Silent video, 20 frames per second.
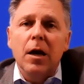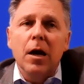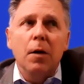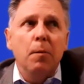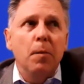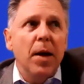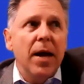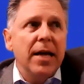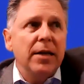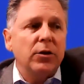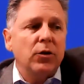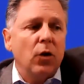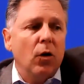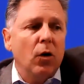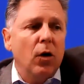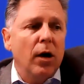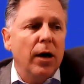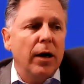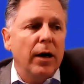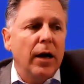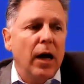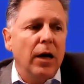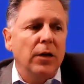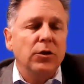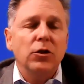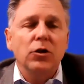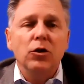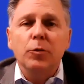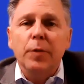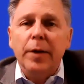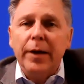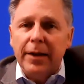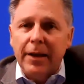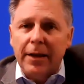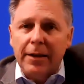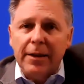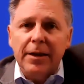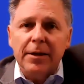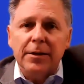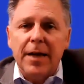based on assuming that
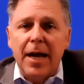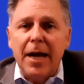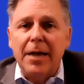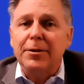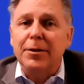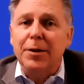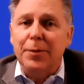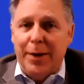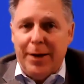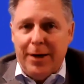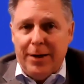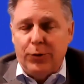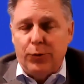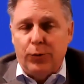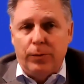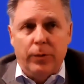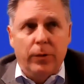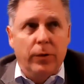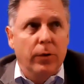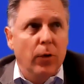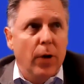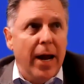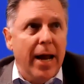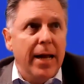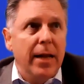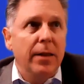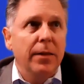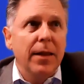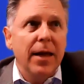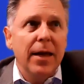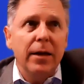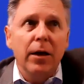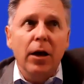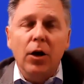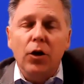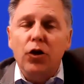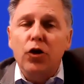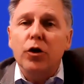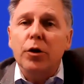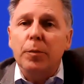this estimate is great, then
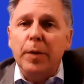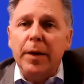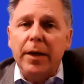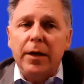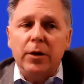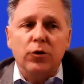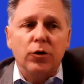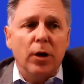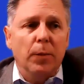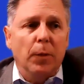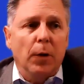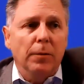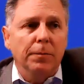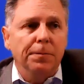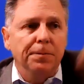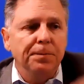you could be in trouble.